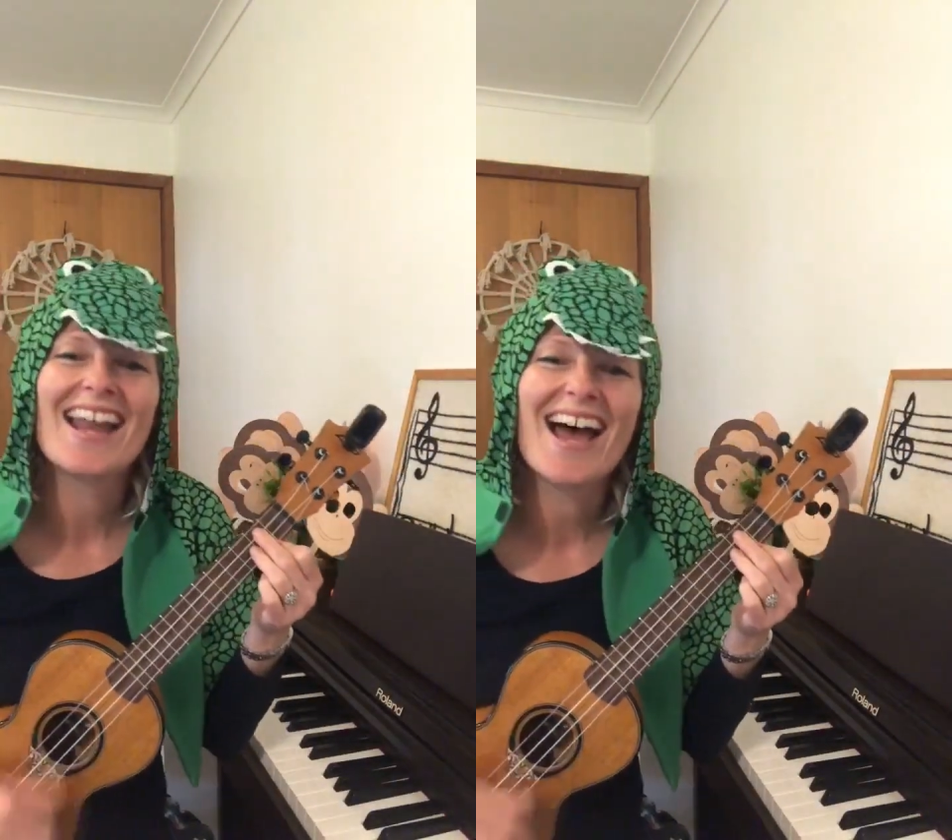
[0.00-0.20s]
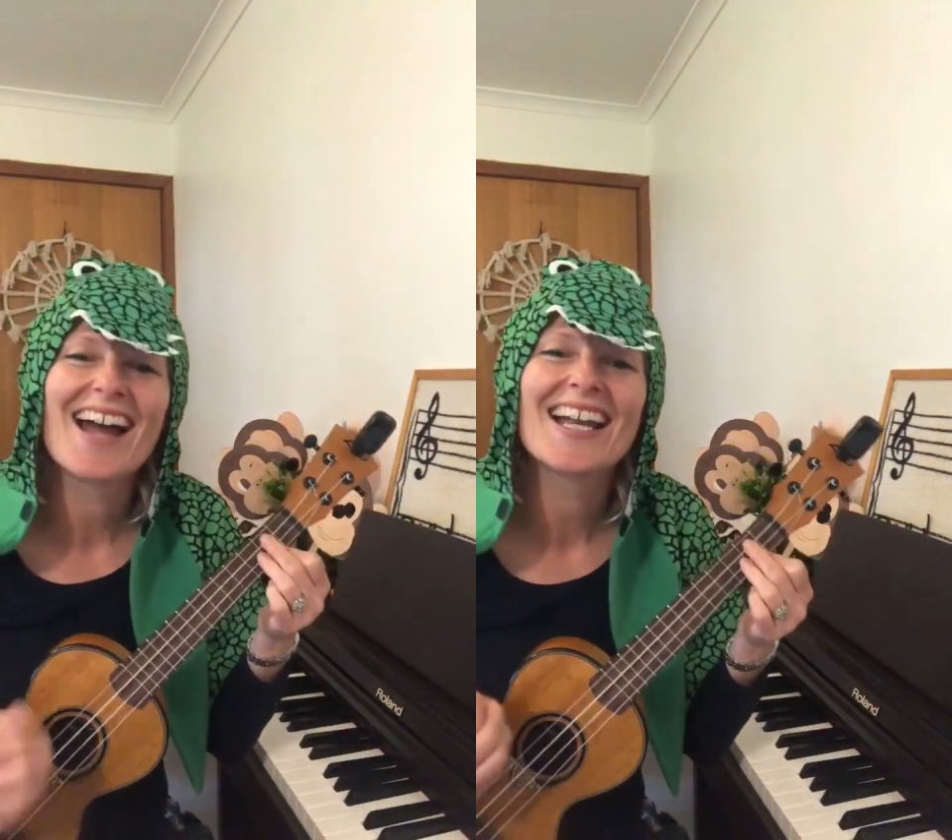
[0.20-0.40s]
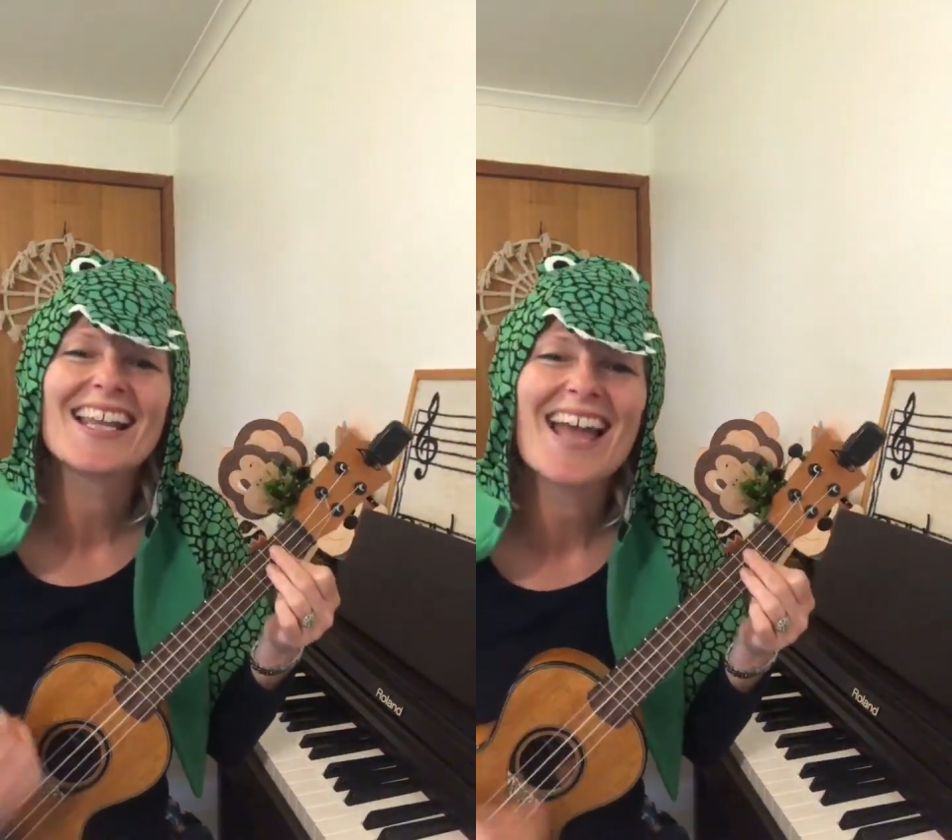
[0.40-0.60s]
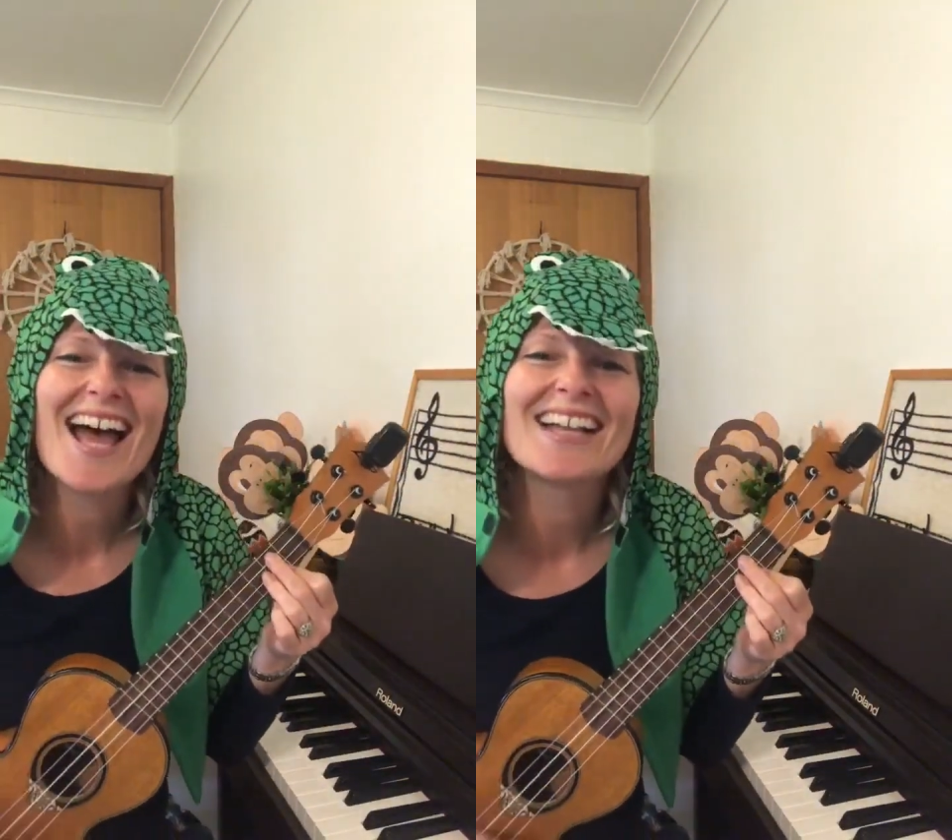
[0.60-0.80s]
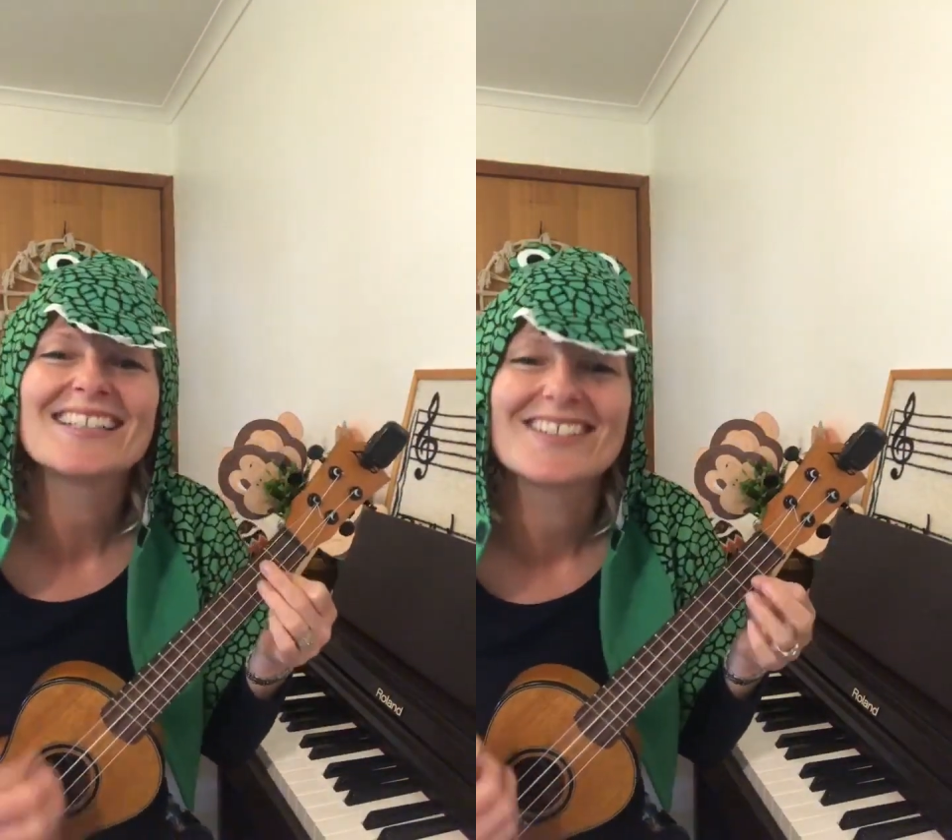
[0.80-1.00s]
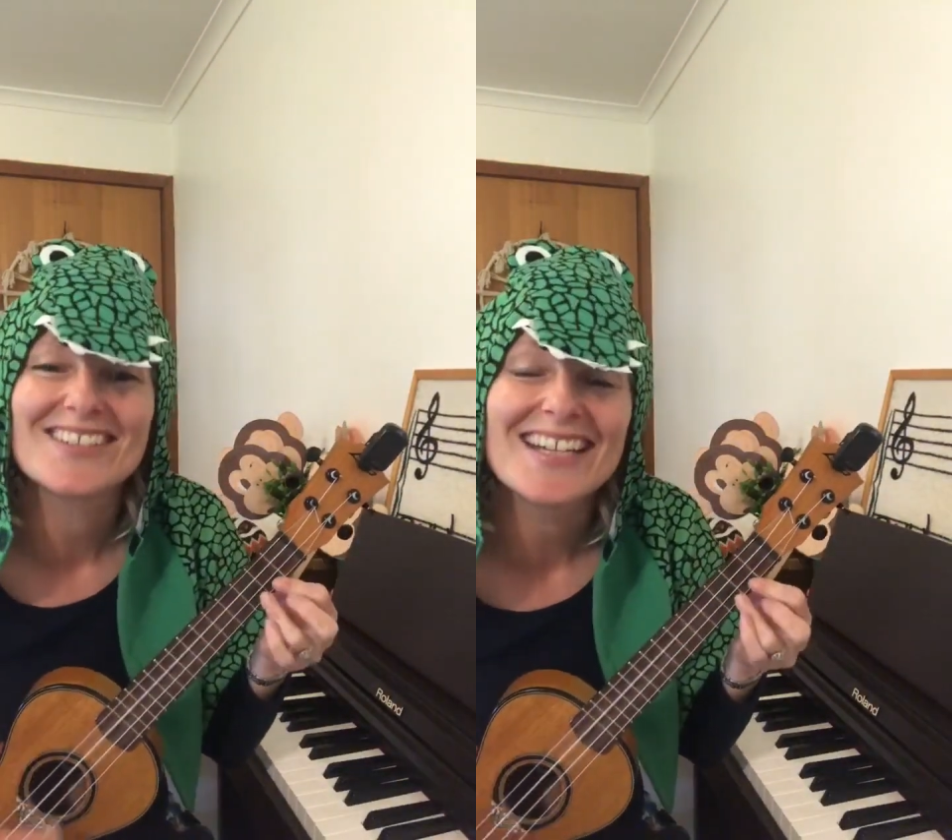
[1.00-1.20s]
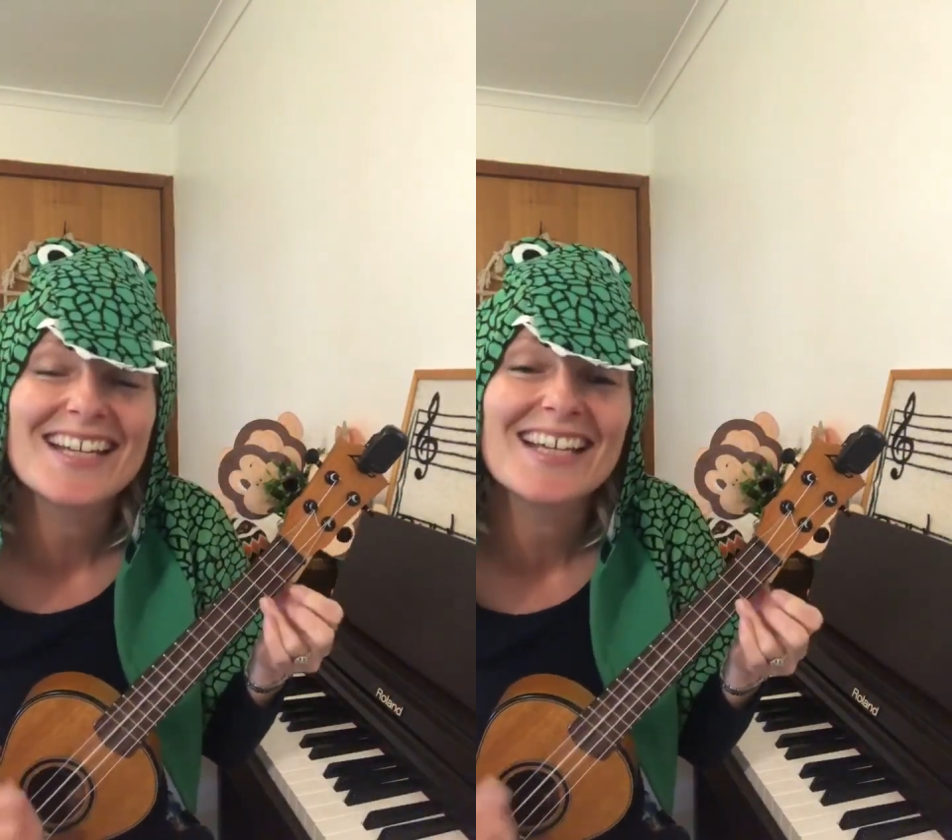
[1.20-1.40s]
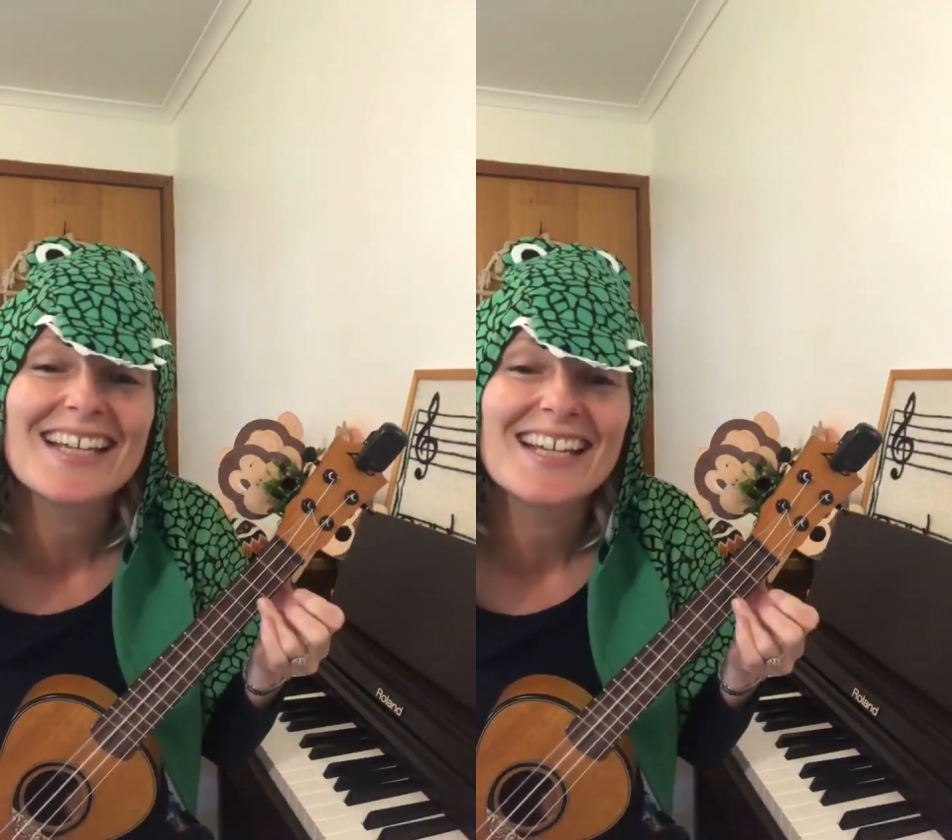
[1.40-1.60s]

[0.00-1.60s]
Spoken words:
out of that tree.